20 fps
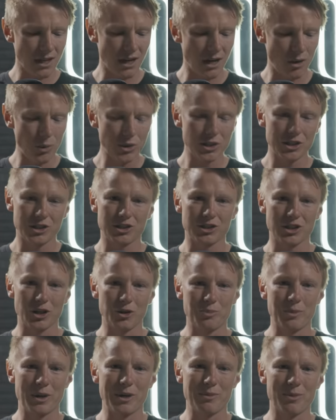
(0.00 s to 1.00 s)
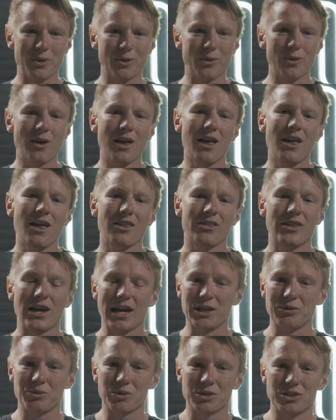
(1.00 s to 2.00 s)
I wanted to show people that
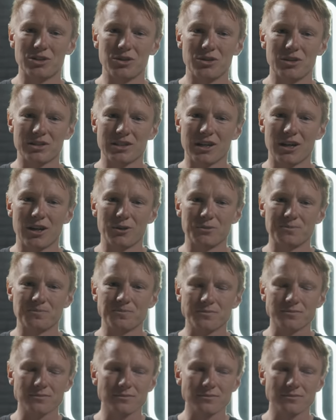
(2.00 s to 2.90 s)
anyone could do this at home.